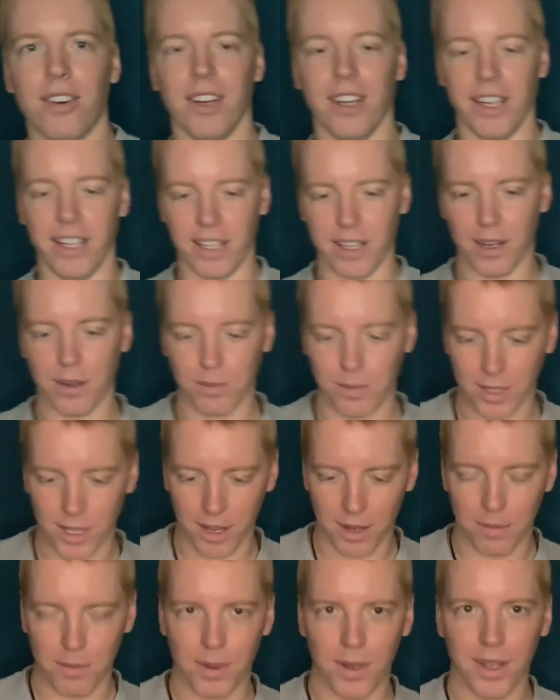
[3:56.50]
he comes
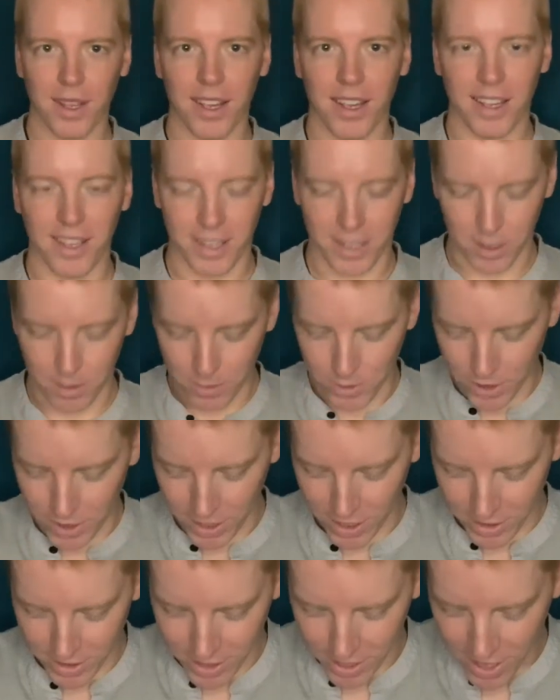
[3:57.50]
up, he comes to the
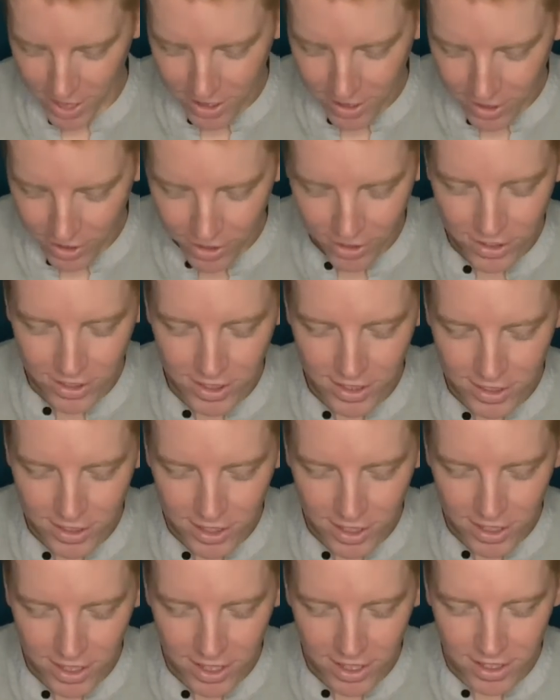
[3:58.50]
edge of that hill, and he's
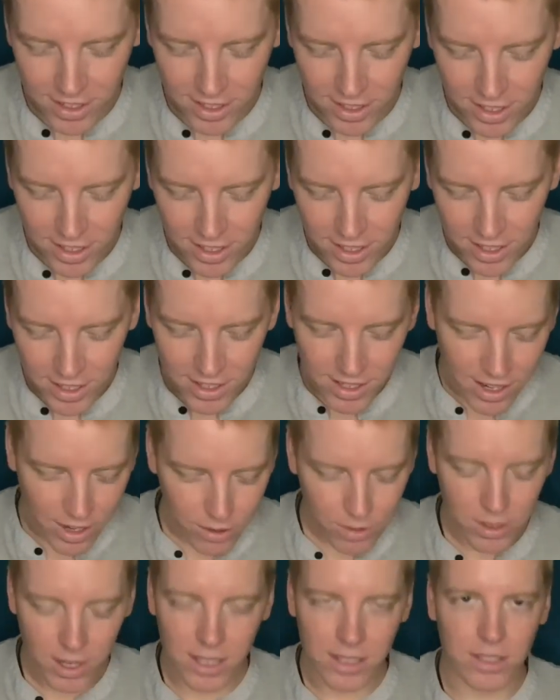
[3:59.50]
looking. Now we're
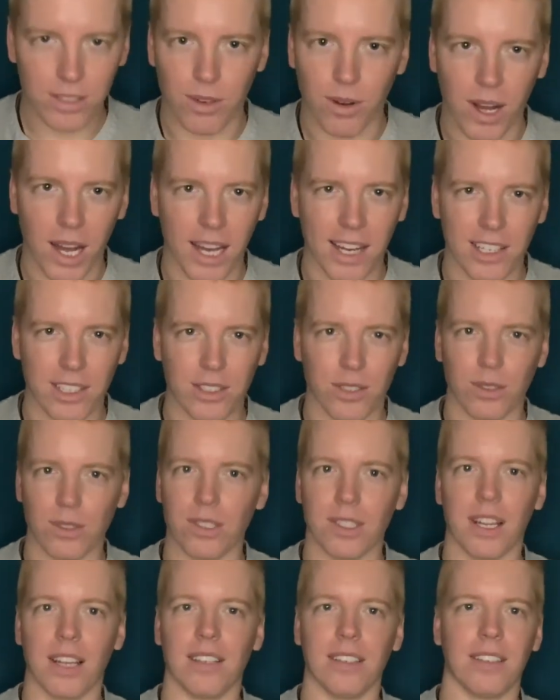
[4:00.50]
not so high, so it's
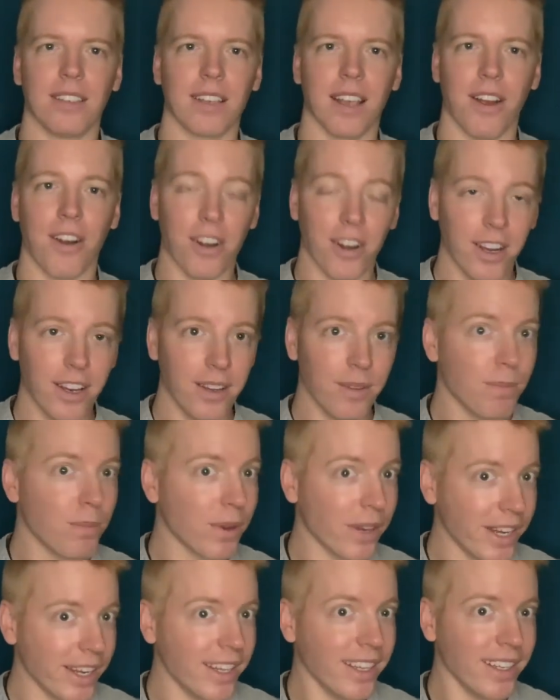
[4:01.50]
not scary, but
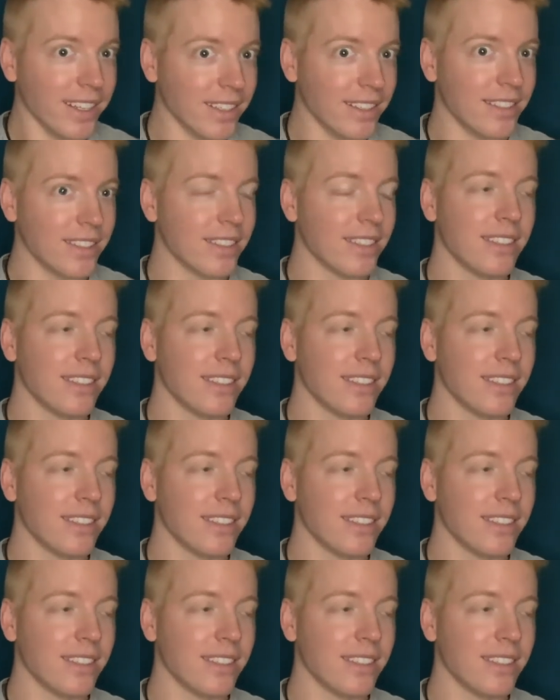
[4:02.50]
it is